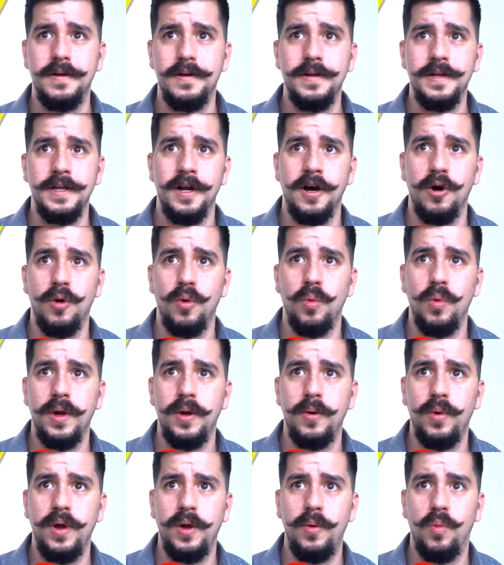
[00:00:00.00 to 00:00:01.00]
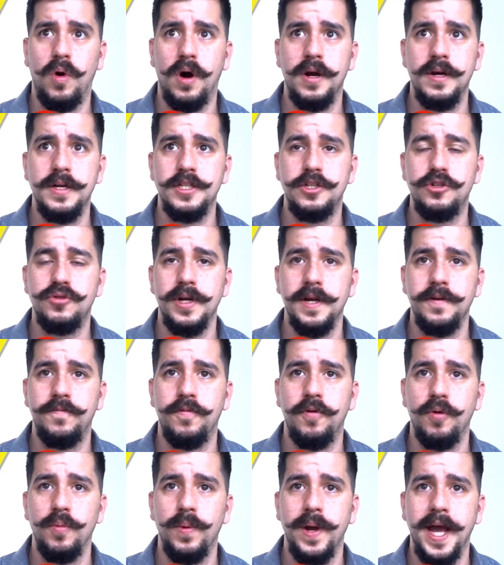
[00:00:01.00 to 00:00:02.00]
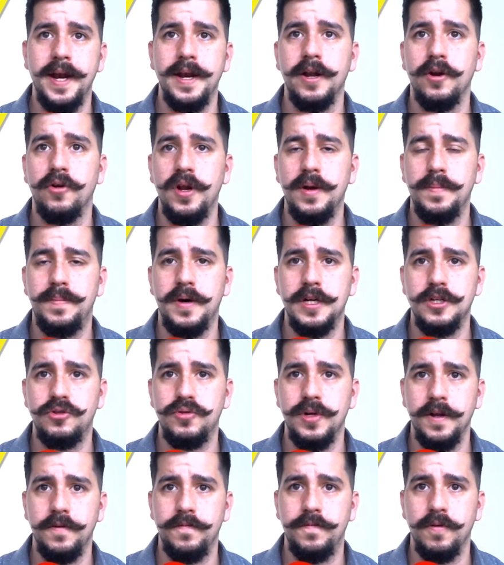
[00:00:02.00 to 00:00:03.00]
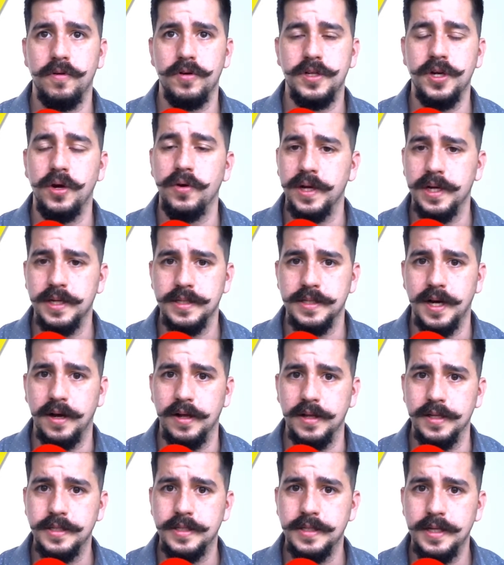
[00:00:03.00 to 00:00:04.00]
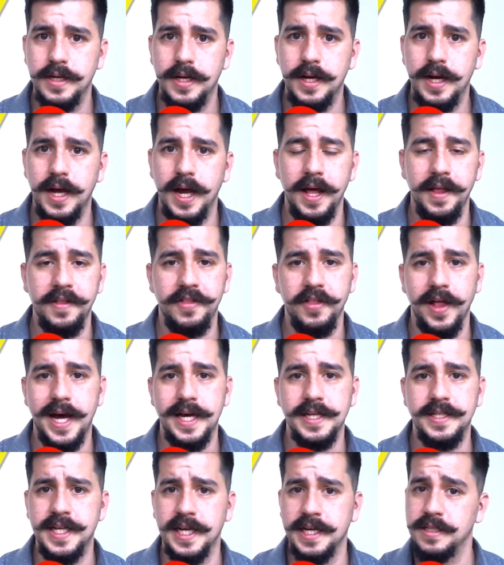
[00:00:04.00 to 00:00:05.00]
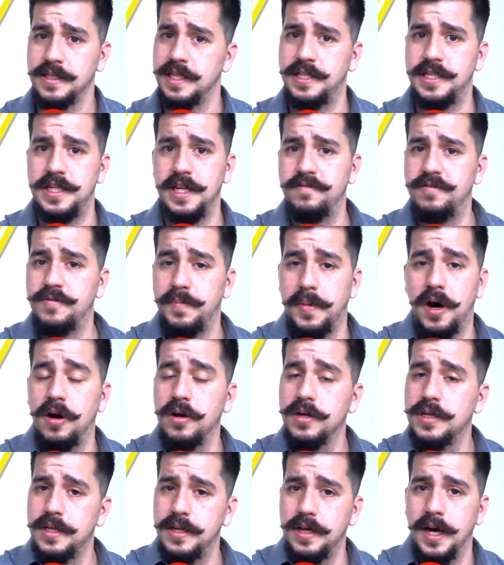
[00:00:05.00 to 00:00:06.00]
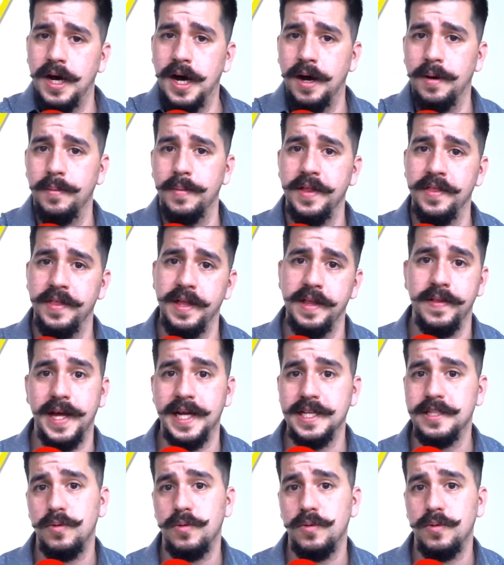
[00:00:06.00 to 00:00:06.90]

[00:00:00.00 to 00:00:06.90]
we wanted to trade for, we had an agreed upon trade for Tony Gonzalez. And at the last second, the Chiefs balked. And then that's